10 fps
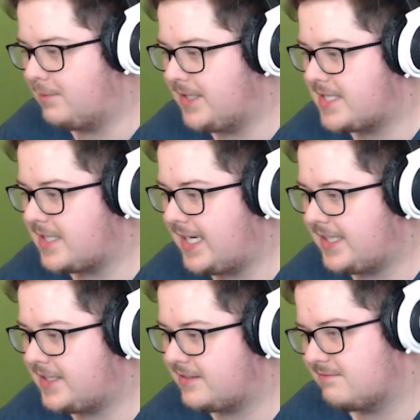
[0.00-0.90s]
but it's
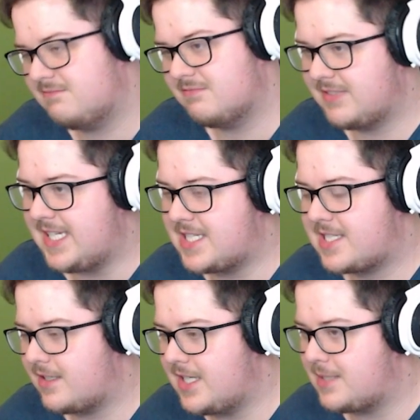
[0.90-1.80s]
like
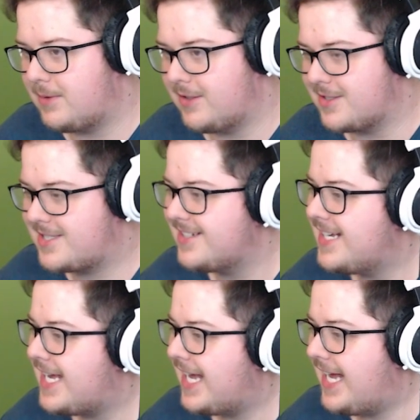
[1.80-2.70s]
this, I suppose.
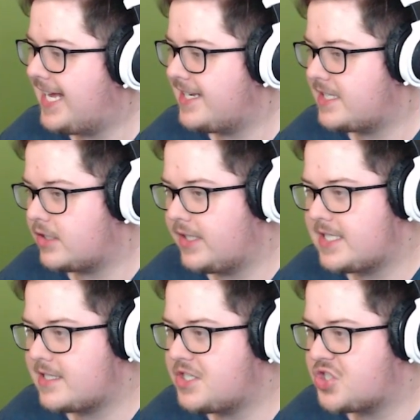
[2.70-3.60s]
And so
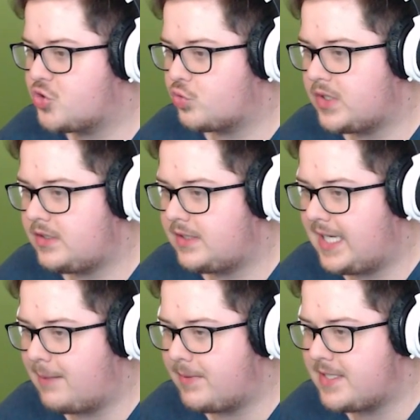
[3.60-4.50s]
he's gonna just drill
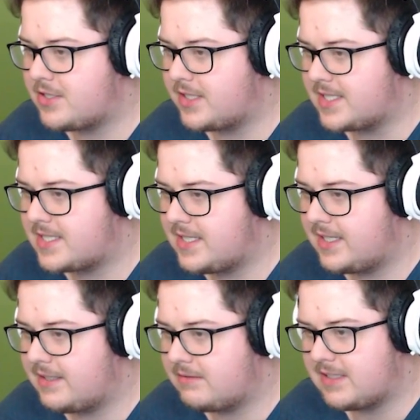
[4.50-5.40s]
up into
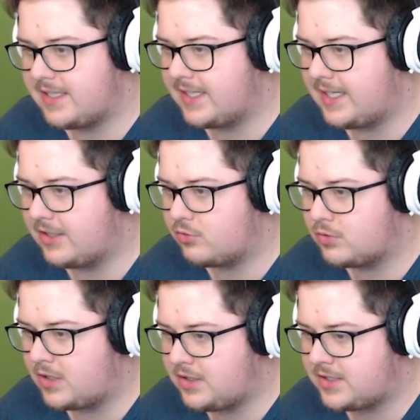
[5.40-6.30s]
the rock,